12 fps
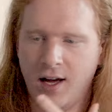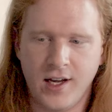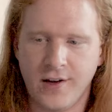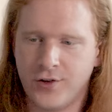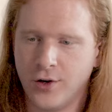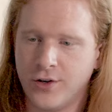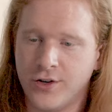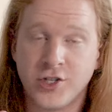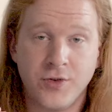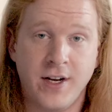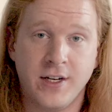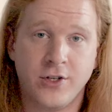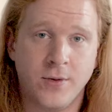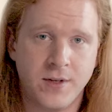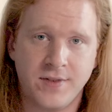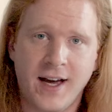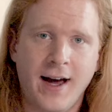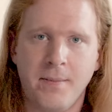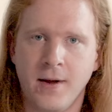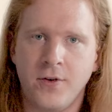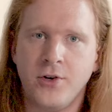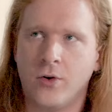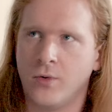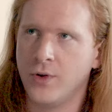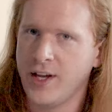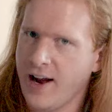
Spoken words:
If you're constrained in terms of time, if you don't really